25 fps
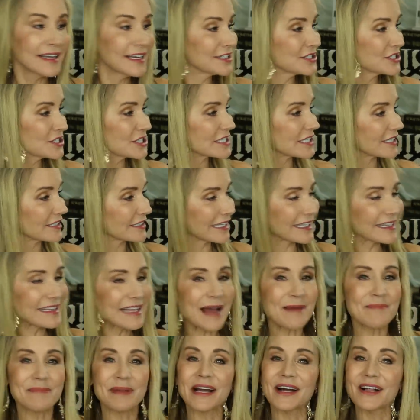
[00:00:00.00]
just click
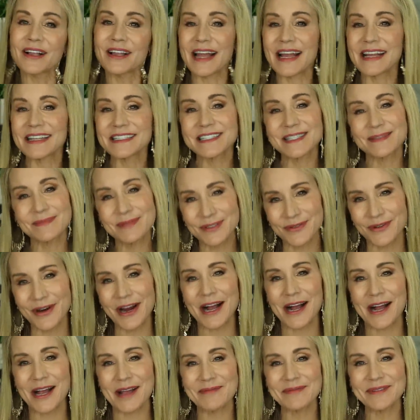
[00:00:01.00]
that bell and
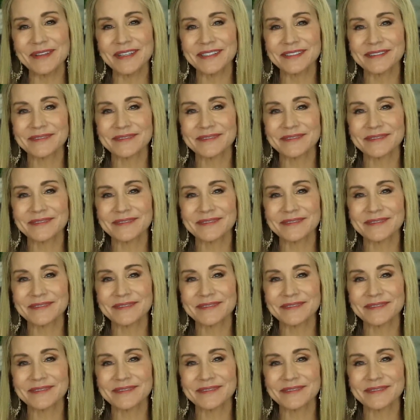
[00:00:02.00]
subscribe.